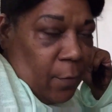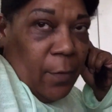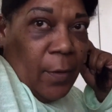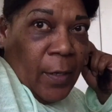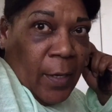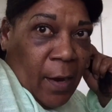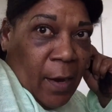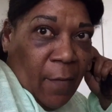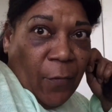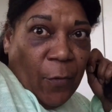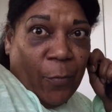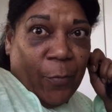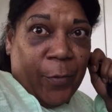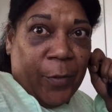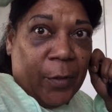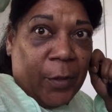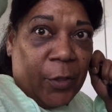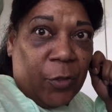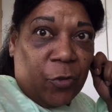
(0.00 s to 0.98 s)
don't never
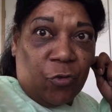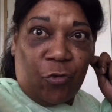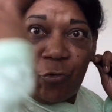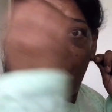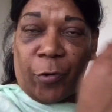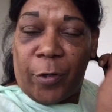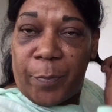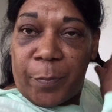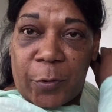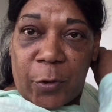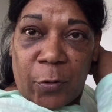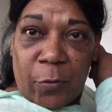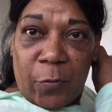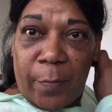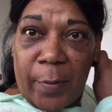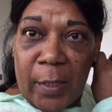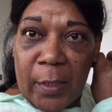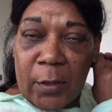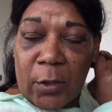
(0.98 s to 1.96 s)
really trick
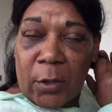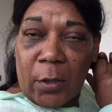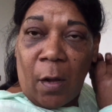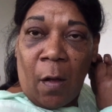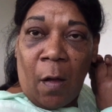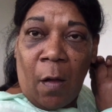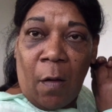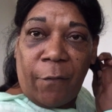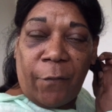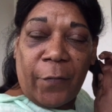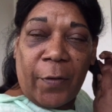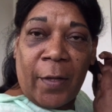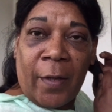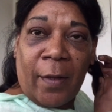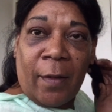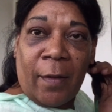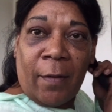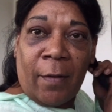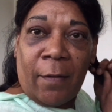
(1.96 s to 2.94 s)
too much off
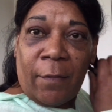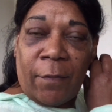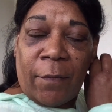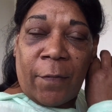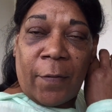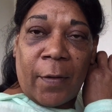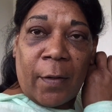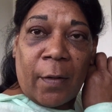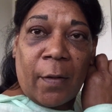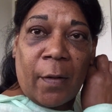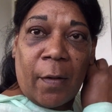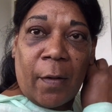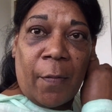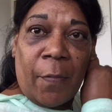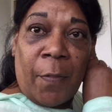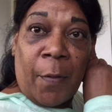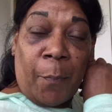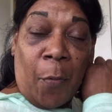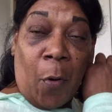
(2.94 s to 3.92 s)
of
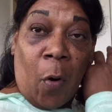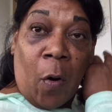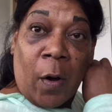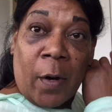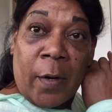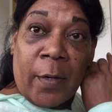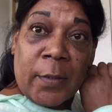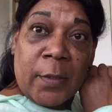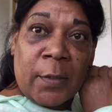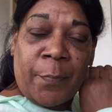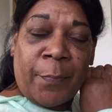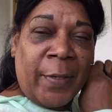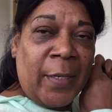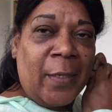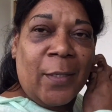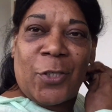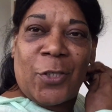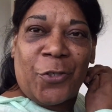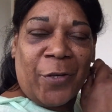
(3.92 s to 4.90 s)
the parts
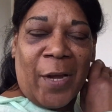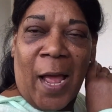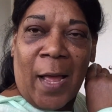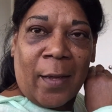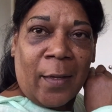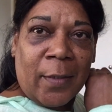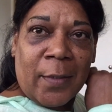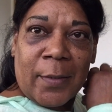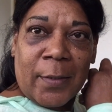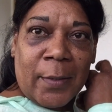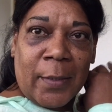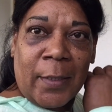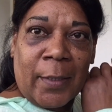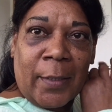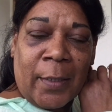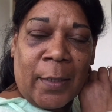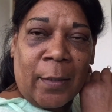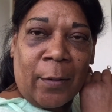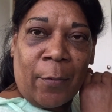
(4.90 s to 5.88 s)
because you're not going to
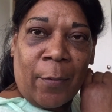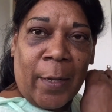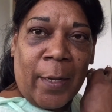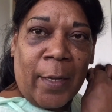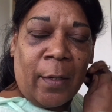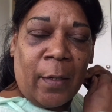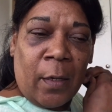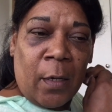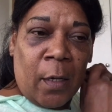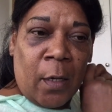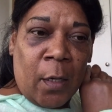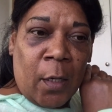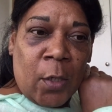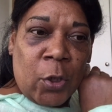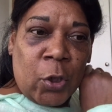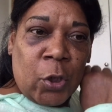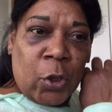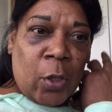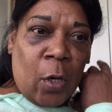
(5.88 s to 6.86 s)
see it anyway.
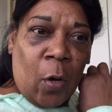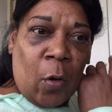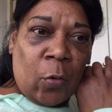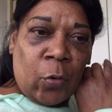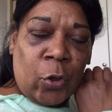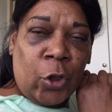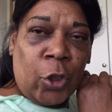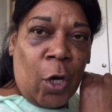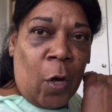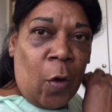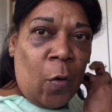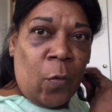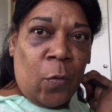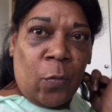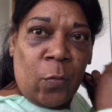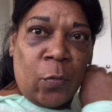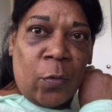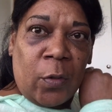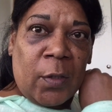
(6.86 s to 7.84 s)
So
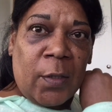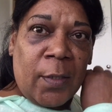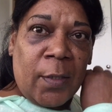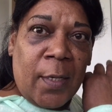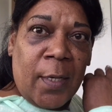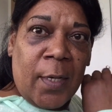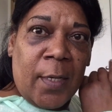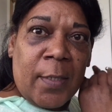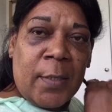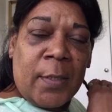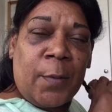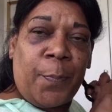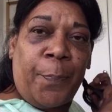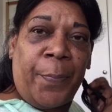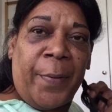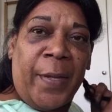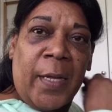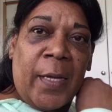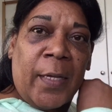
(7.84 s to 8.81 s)
don't
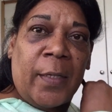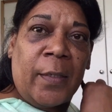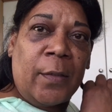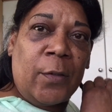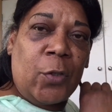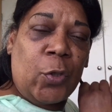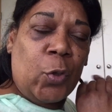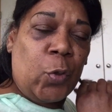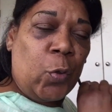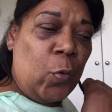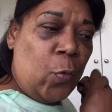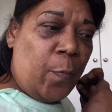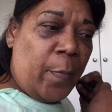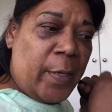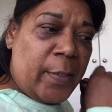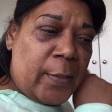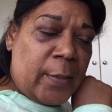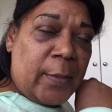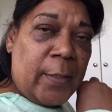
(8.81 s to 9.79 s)
spend too
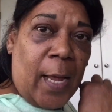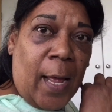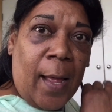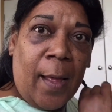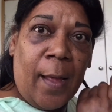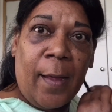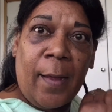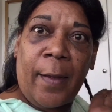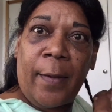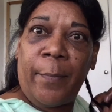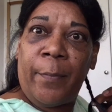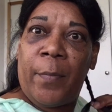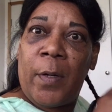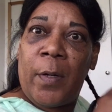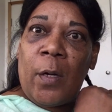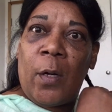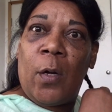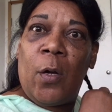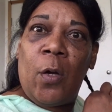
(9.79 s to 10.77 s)
much
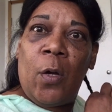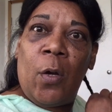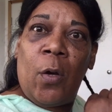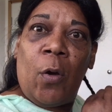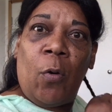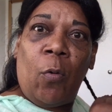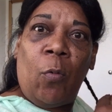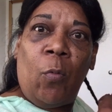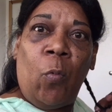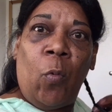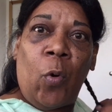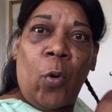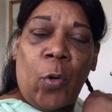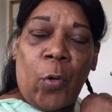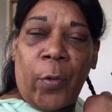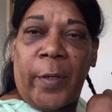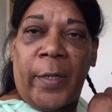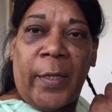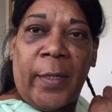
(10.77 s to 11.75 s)
time
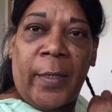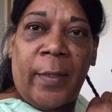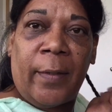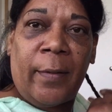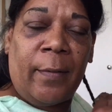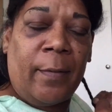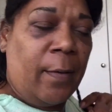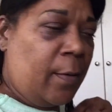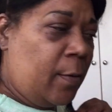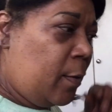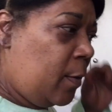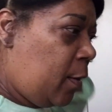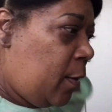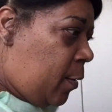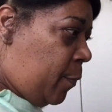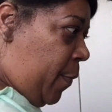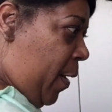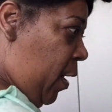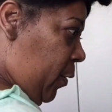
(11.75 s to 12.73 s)
worrying
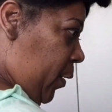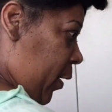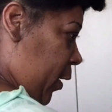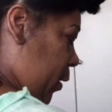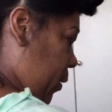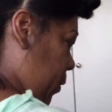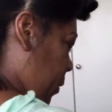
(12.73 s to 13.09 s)
about